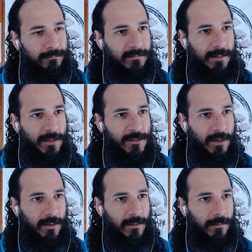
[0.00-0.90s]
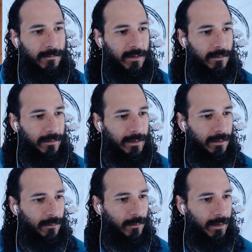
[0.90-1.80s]
let me check something really
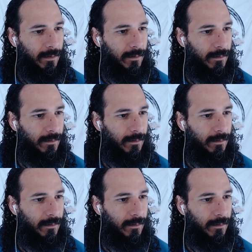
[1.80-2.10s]
quick.